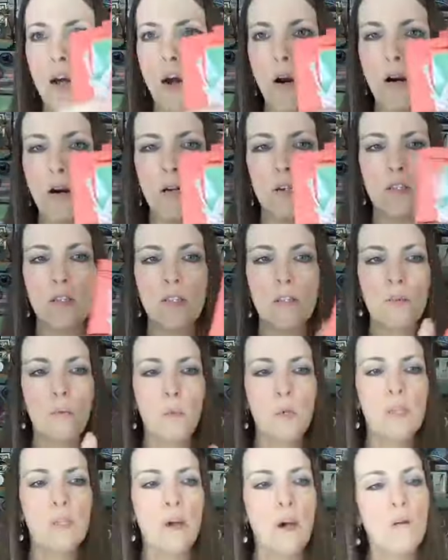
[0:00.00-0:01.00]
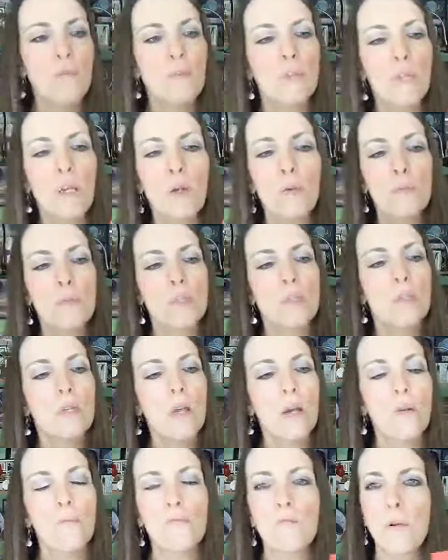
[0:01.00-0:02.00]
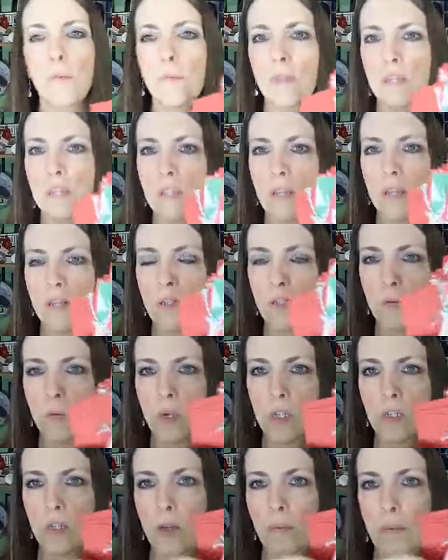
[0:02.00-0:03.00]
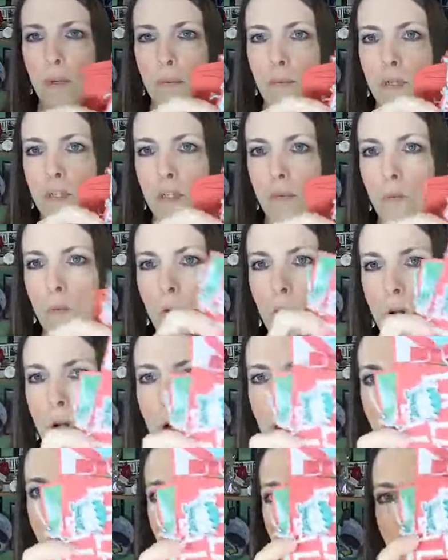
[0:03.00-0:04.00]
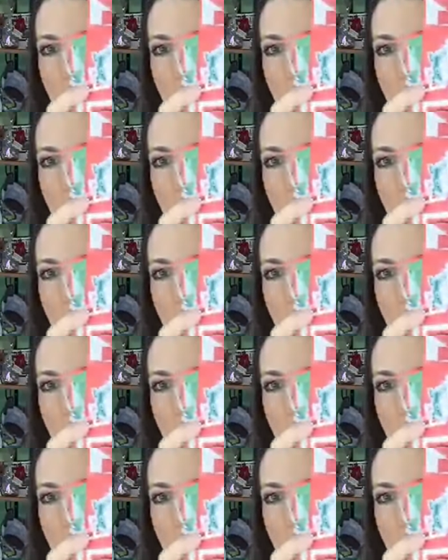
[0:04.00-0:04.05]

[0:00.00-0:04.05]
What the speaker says: cards with envelopes from the Santa's Workshop Memories and More. I